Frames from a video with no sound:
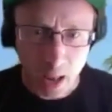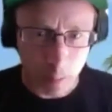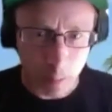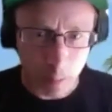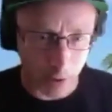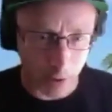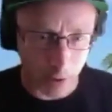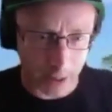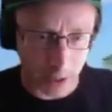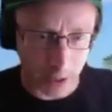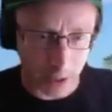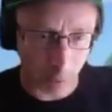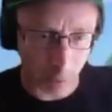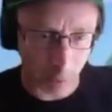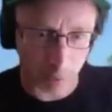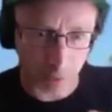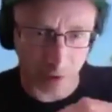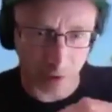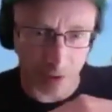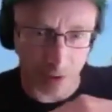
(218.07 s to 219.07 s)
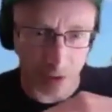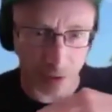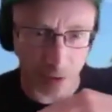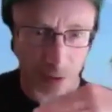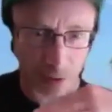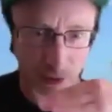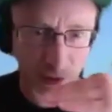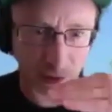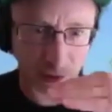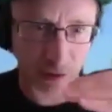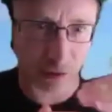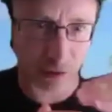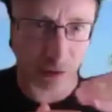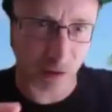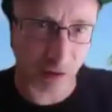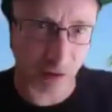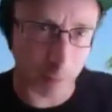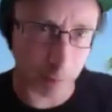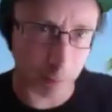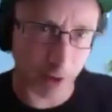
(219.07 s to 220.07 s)
But then obviously, you know, things have
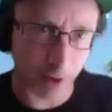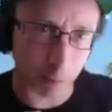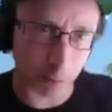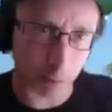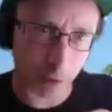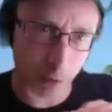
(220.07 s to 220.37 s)
stepped up